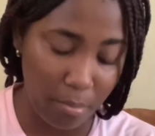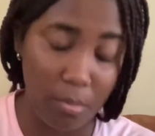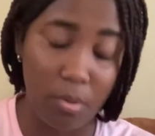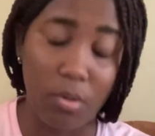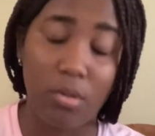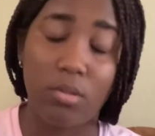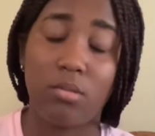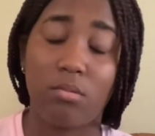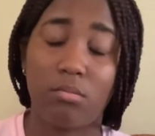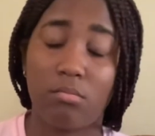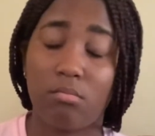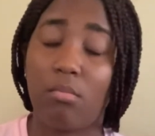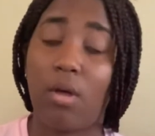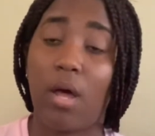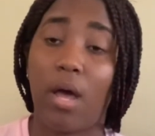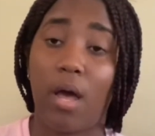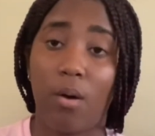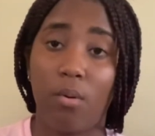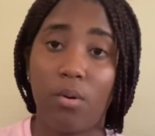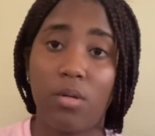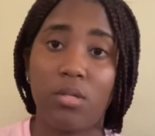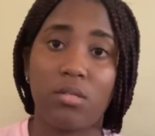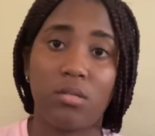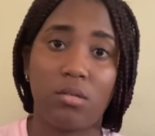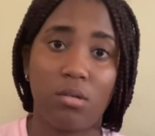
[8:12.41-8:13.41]
But I
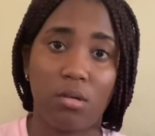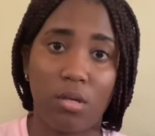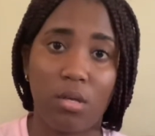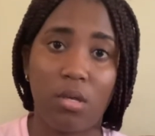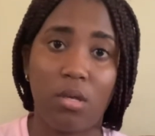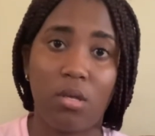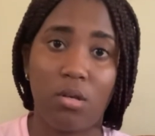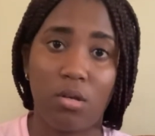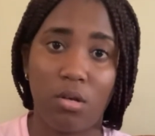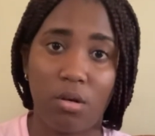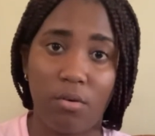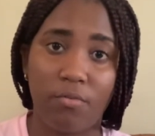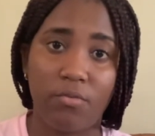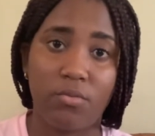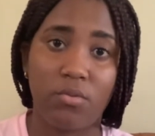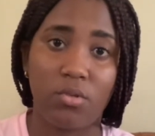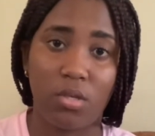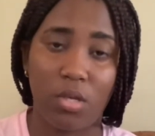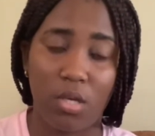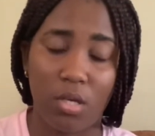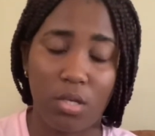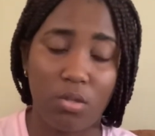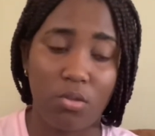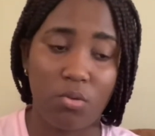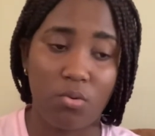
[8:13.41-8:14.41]
was lucky enough to
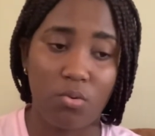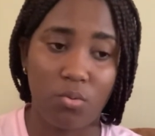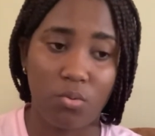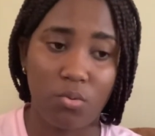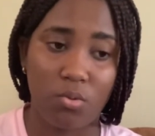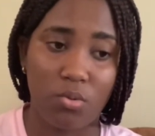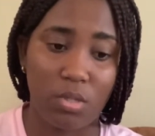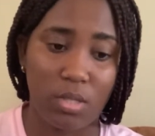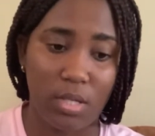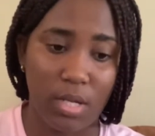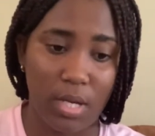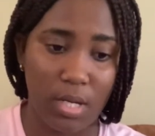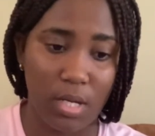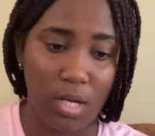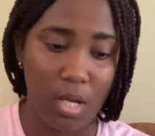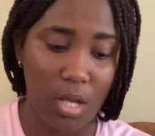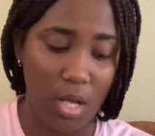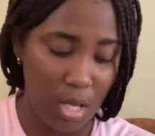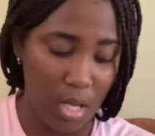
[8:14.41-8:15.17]
get through to that.